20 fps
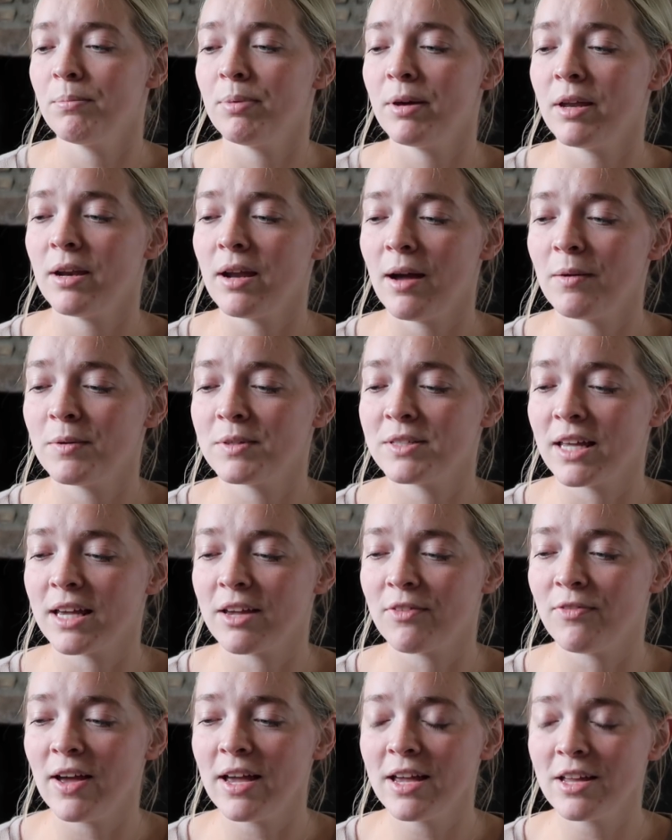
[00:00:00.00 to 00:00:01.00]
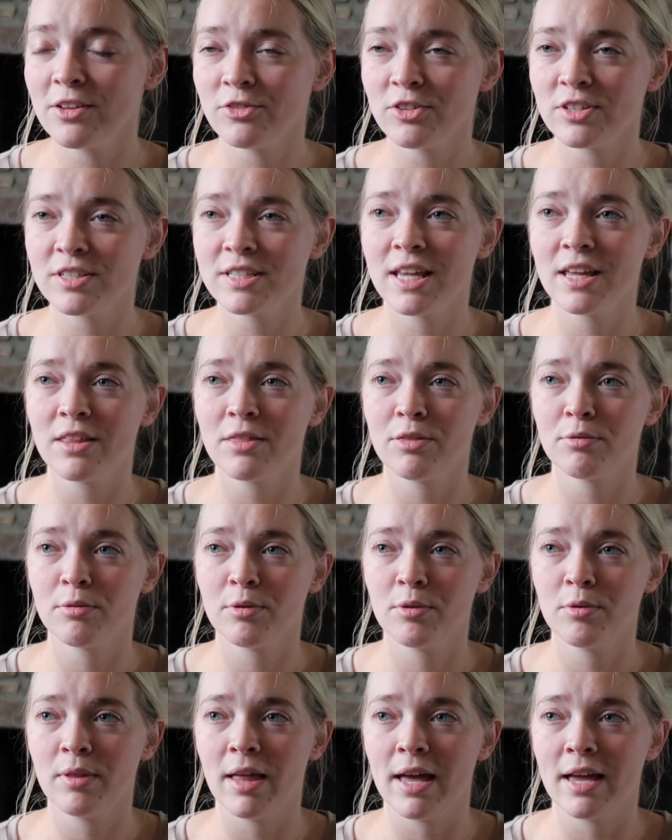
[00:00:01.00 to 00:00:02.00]
But I was like, if I can just get
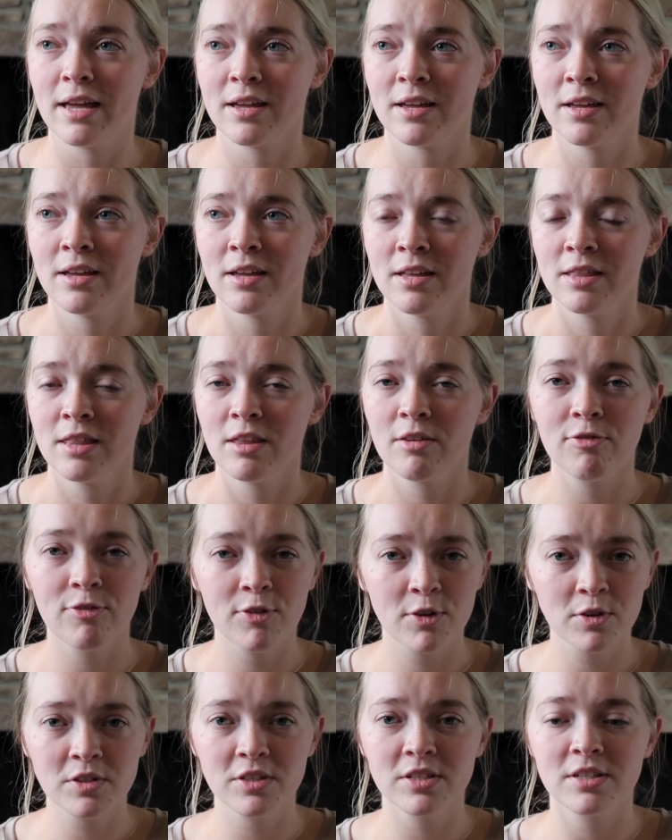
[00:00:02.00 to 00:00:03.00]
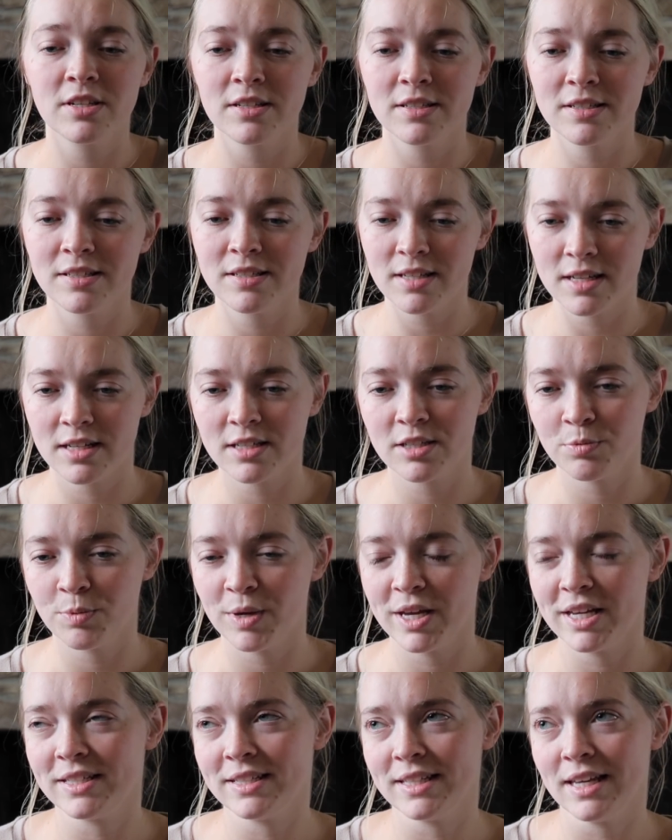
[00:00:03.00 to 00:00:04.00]
through like the first six
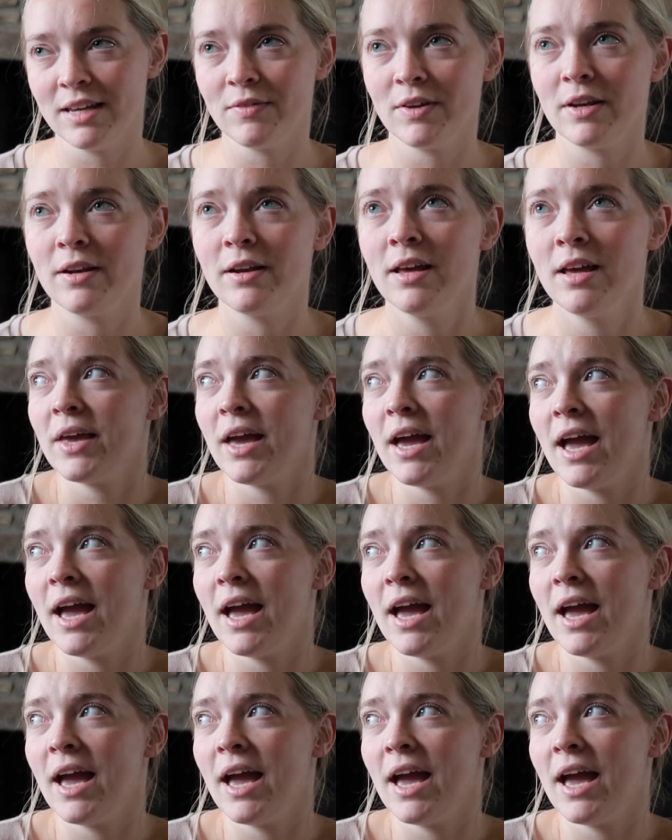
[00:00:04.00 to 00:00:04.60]
weeks even.